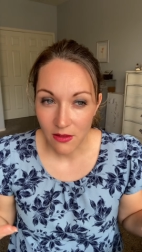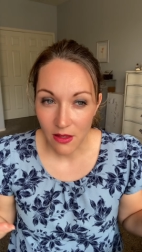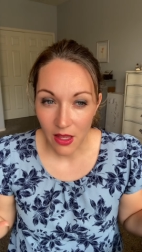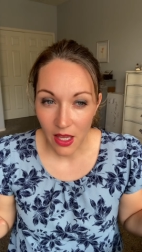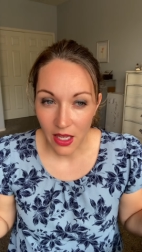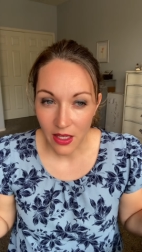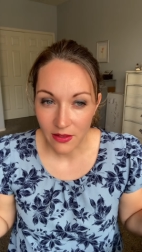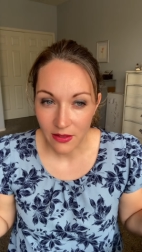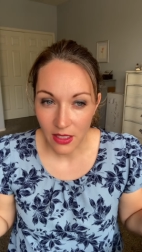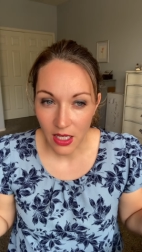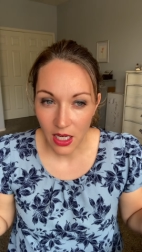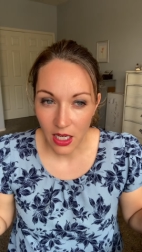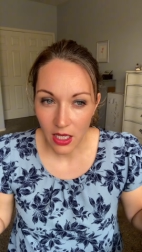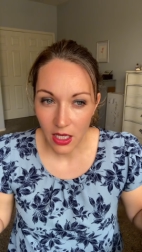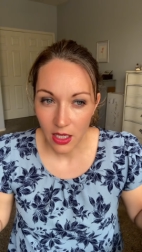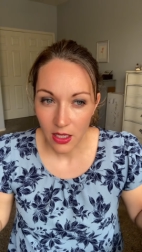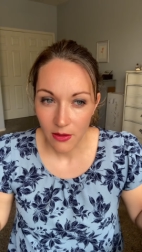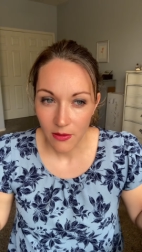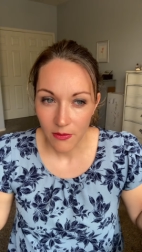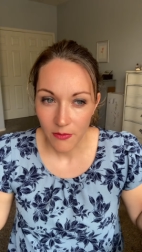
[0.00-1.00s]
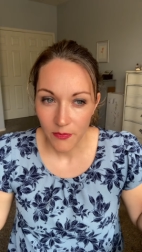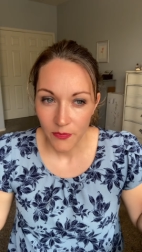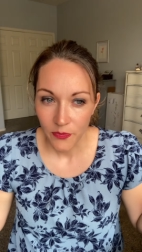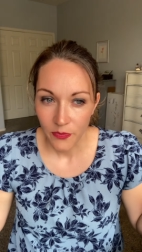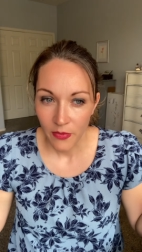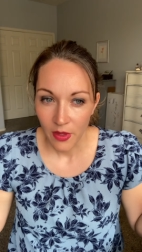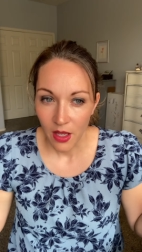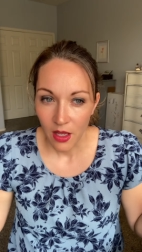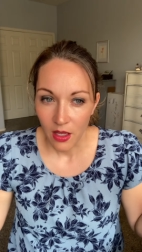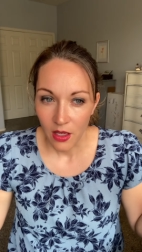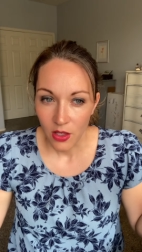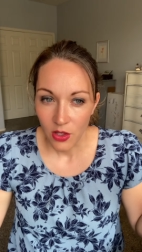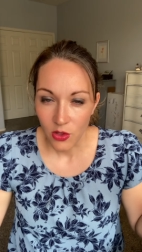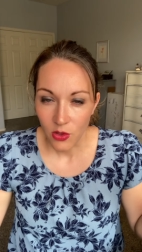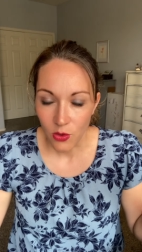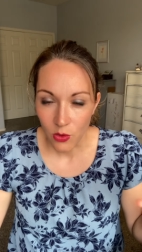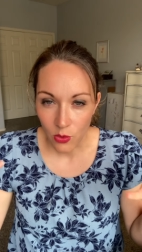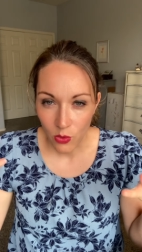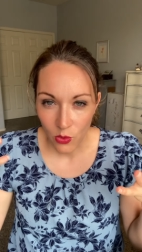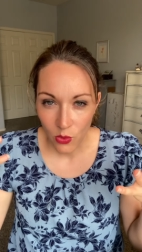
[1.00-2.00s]
is like
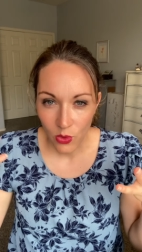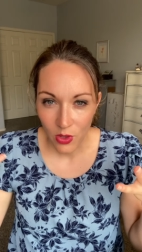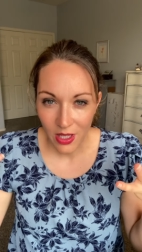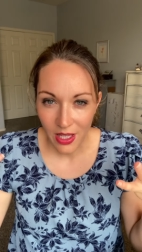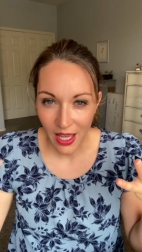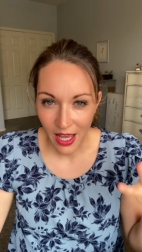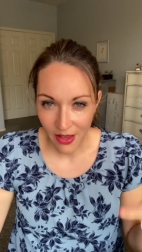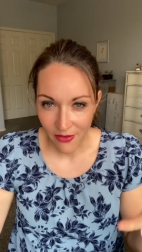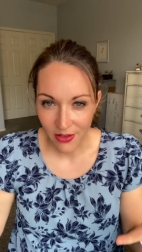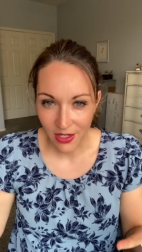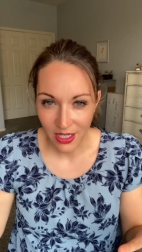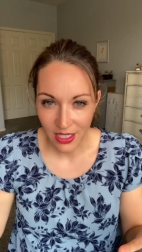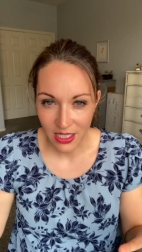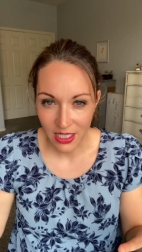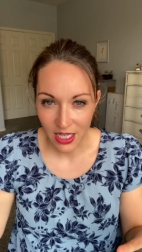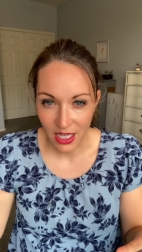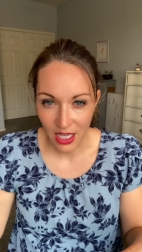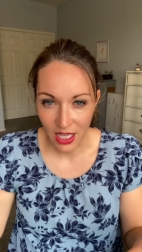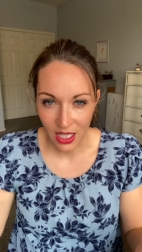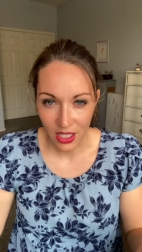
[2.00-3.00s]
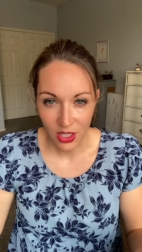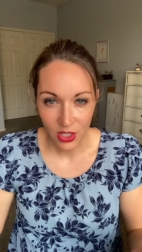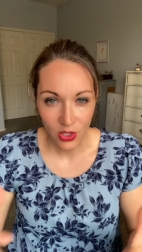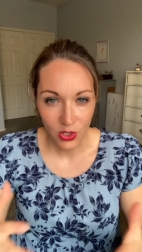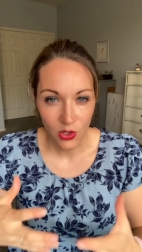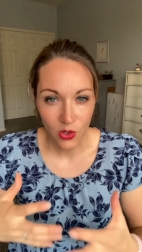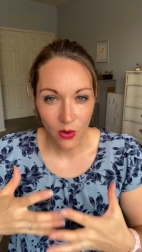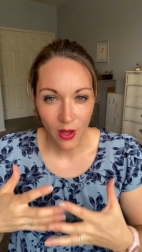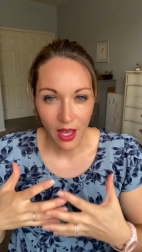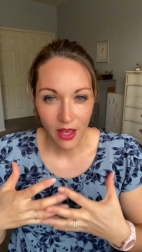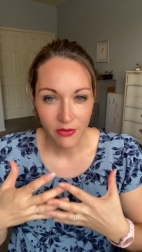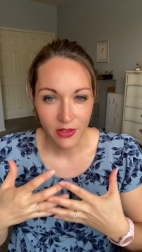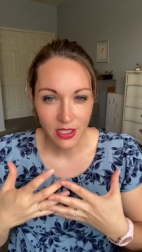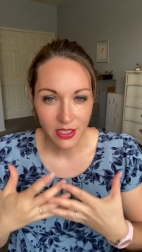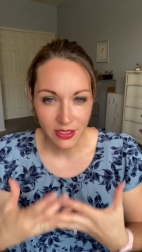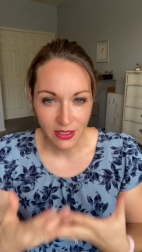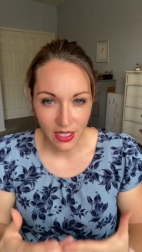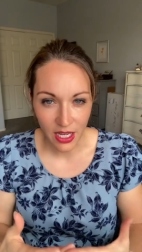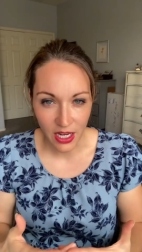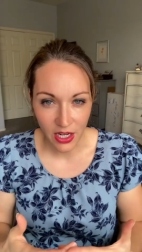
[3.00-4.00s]
you have an idea, you have a
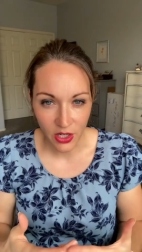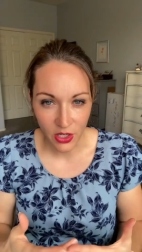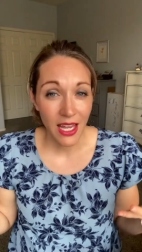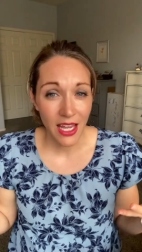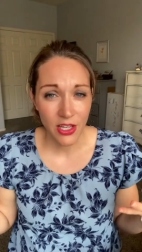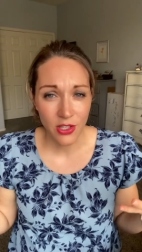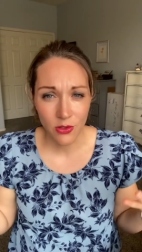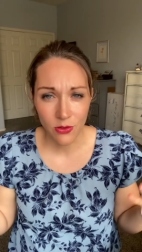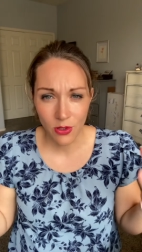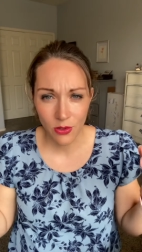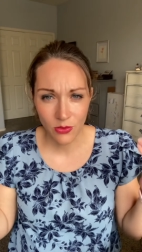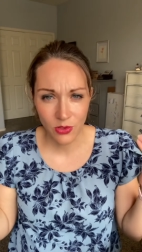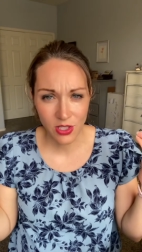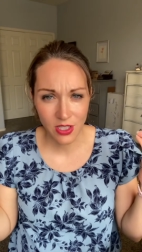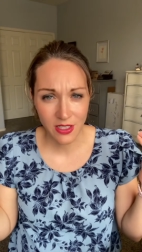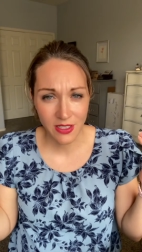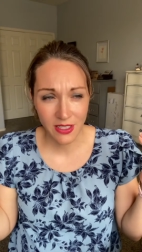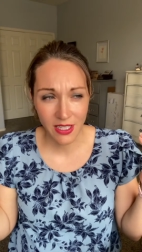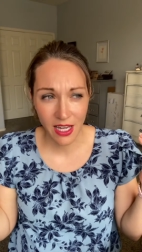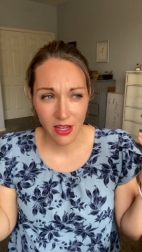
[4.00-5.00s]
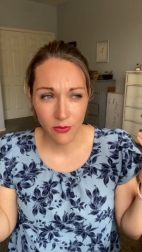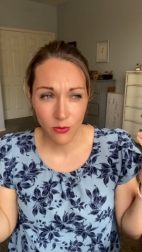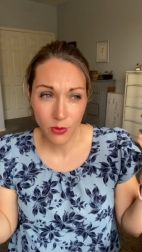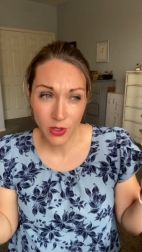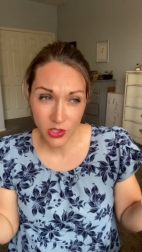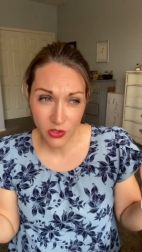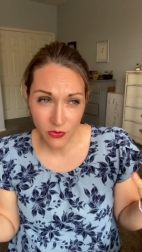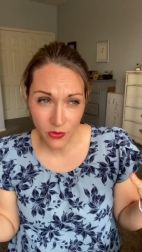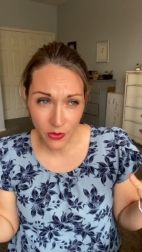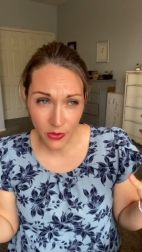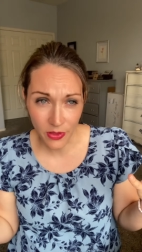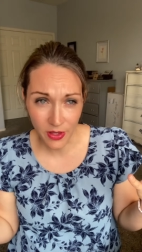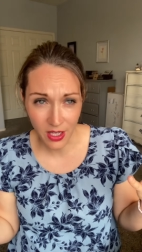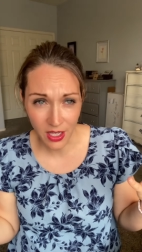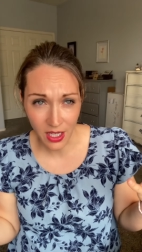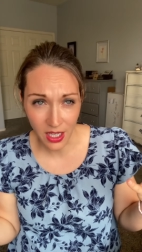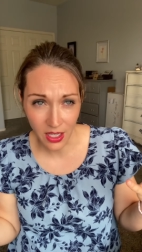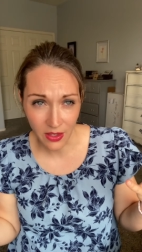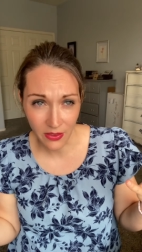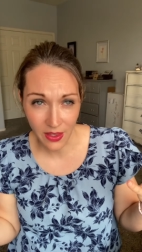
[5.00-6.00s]
desire, and you don't just have wishful
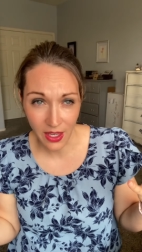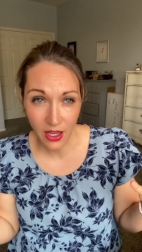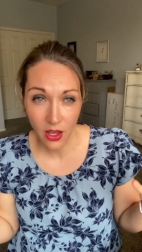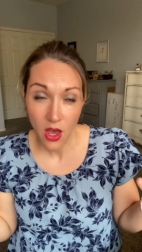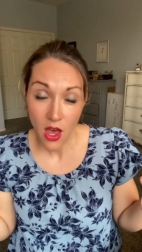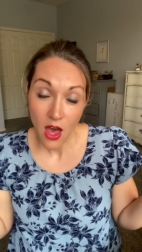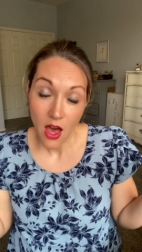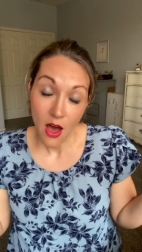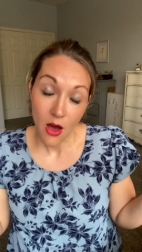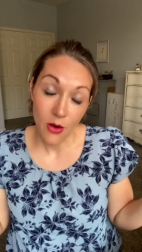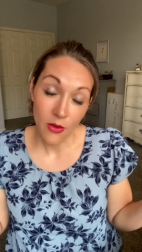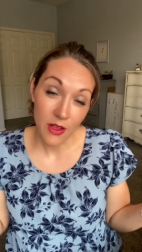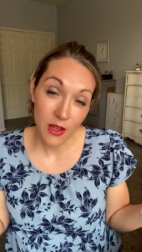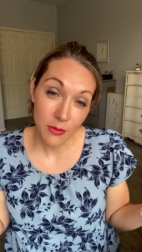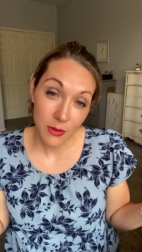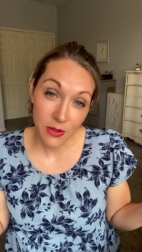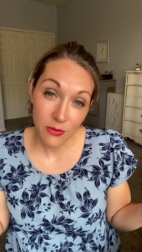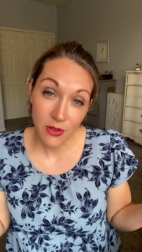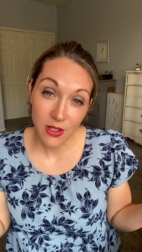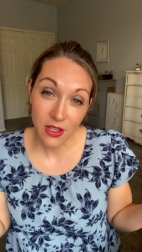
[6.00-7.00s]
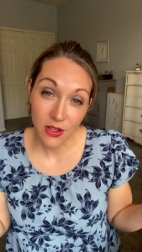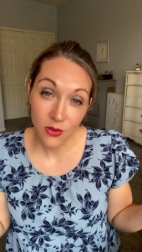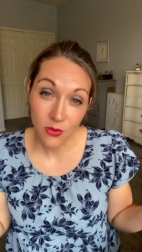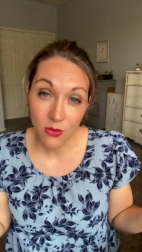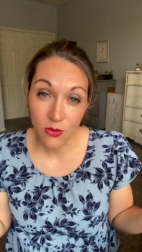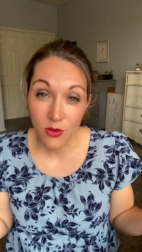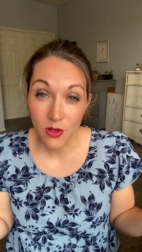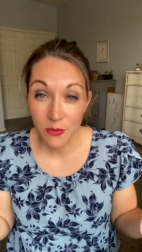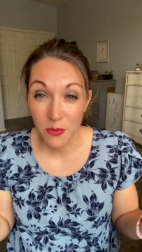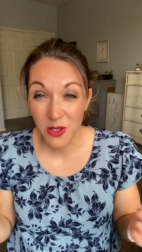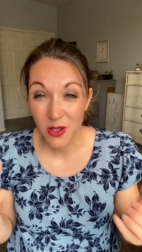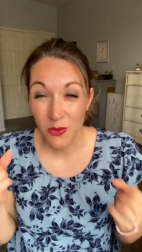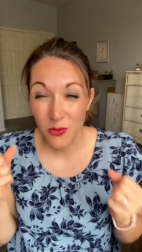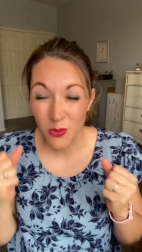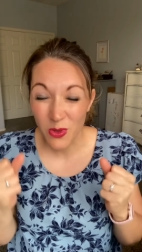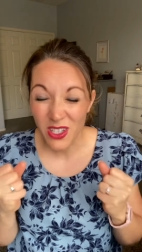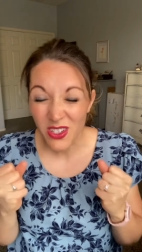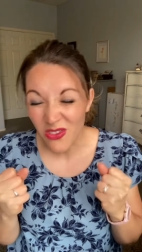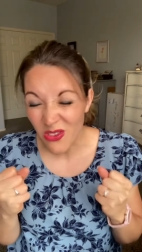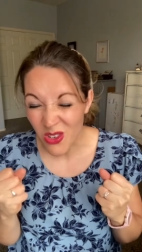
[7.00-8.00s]
thinking like, oh, that'd be really cool, I'm gonna
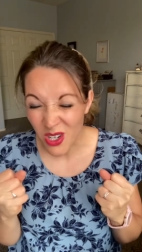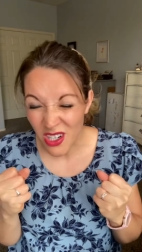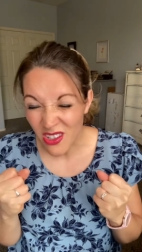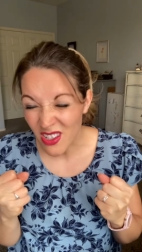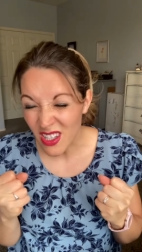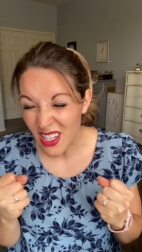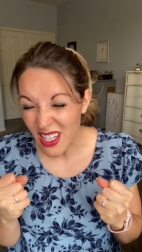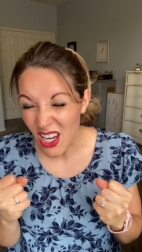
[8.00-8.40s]
wish for it really